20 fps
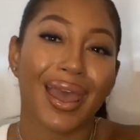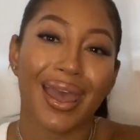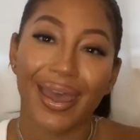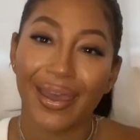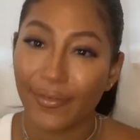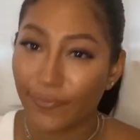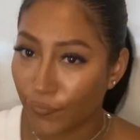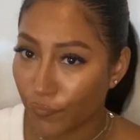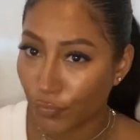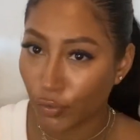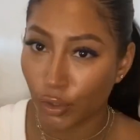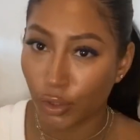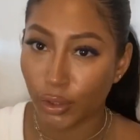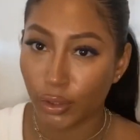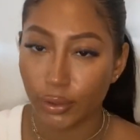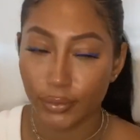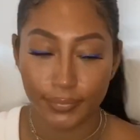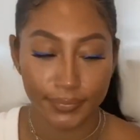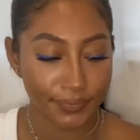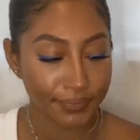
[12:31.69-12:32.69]

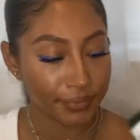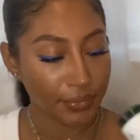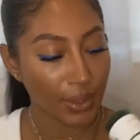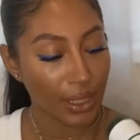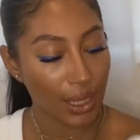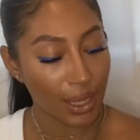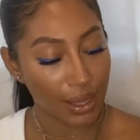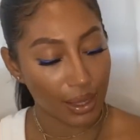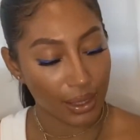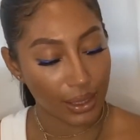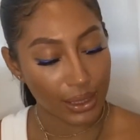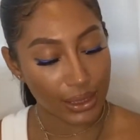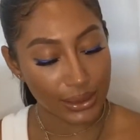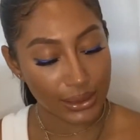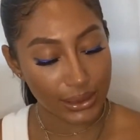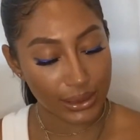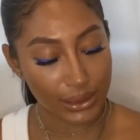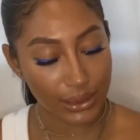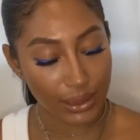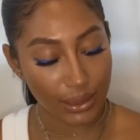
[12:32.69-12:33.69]
ever.
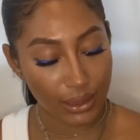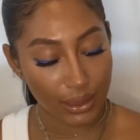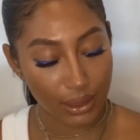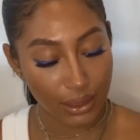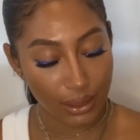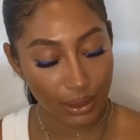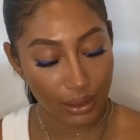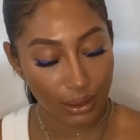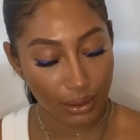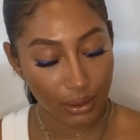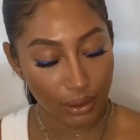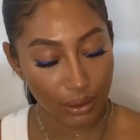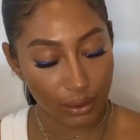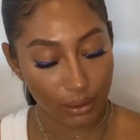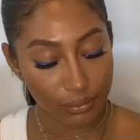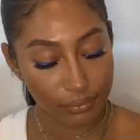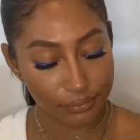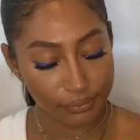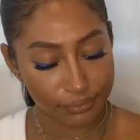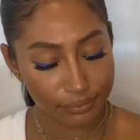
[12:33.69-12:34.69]
It's
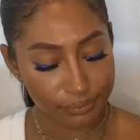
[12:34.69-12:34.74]
the